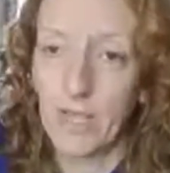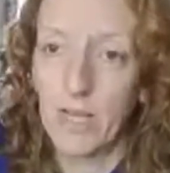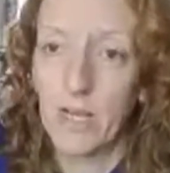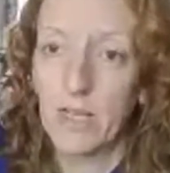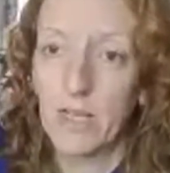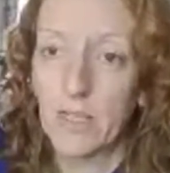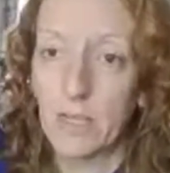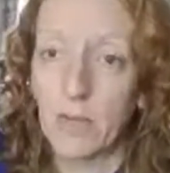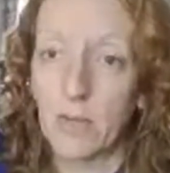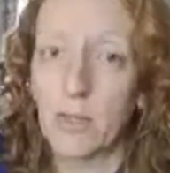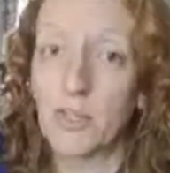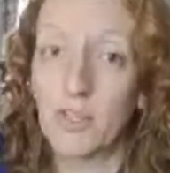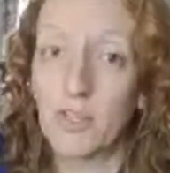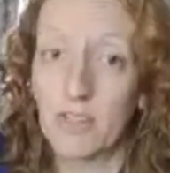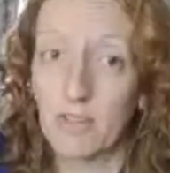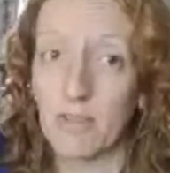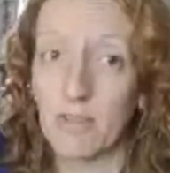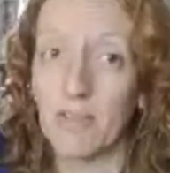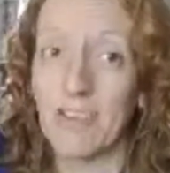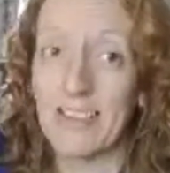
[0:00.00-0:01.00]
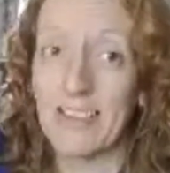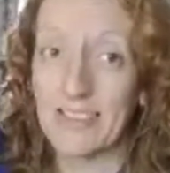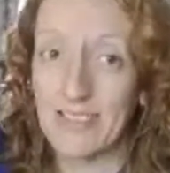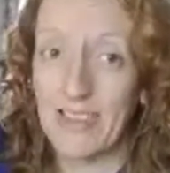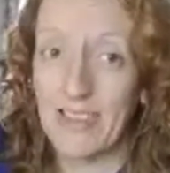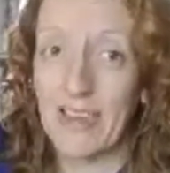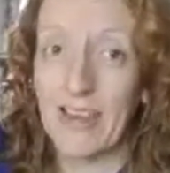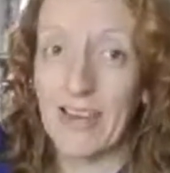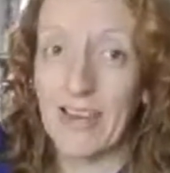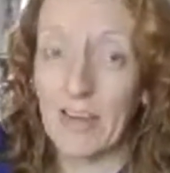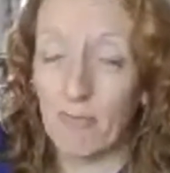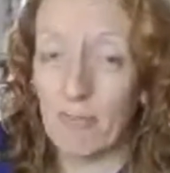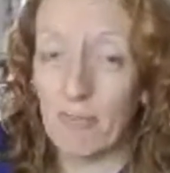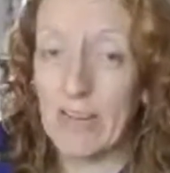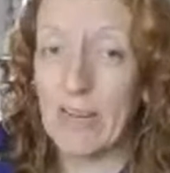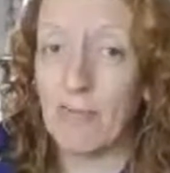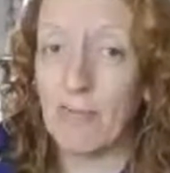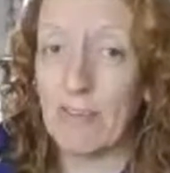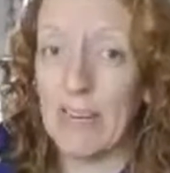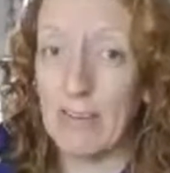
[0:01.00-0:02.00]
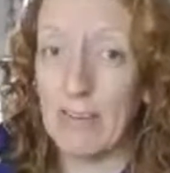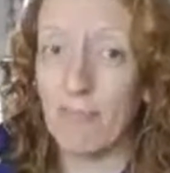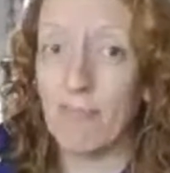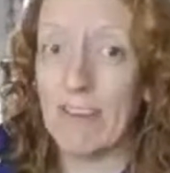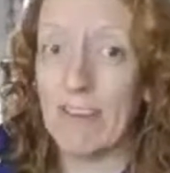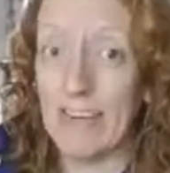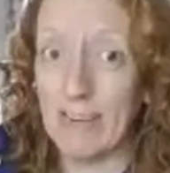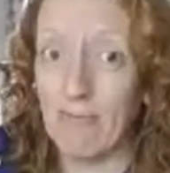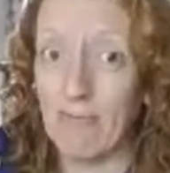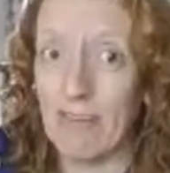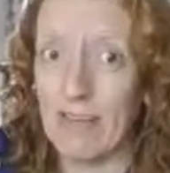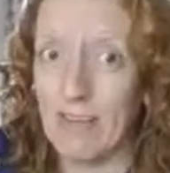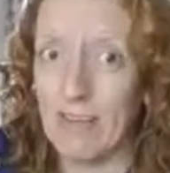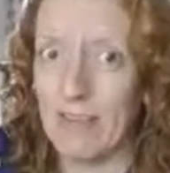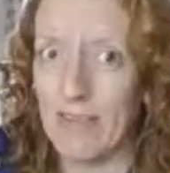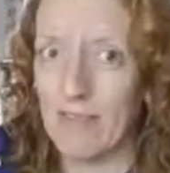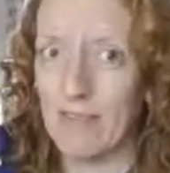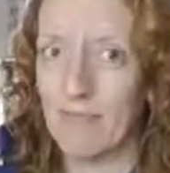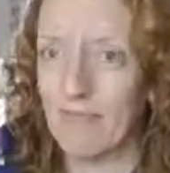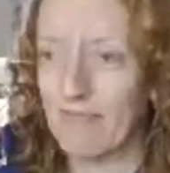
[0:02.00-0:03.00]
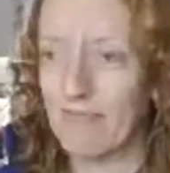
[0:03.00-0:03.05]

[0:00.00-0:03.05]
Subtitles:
So the shizzle is getting really, really, really real now.